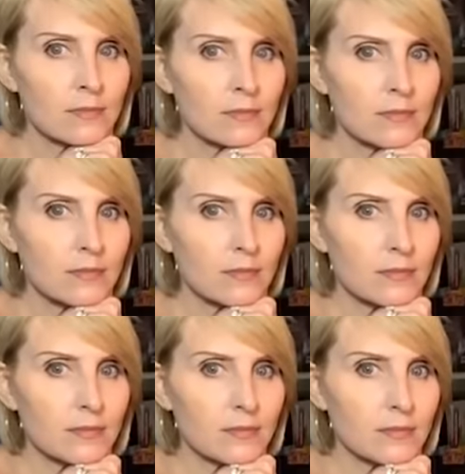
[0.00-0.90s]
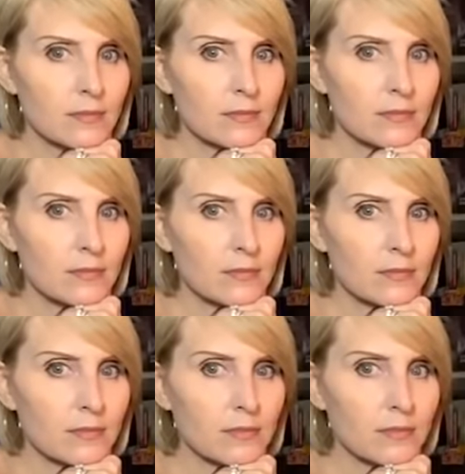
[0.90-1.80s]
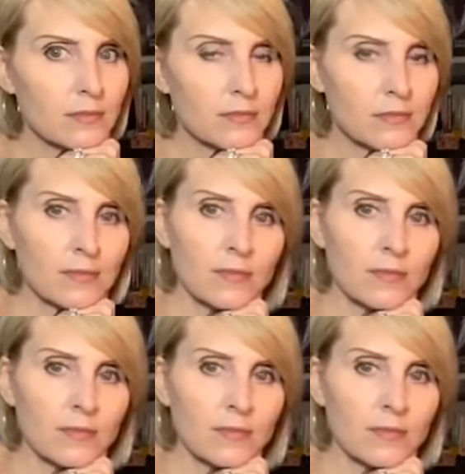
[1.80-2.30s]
No words are spoken by the person on screen.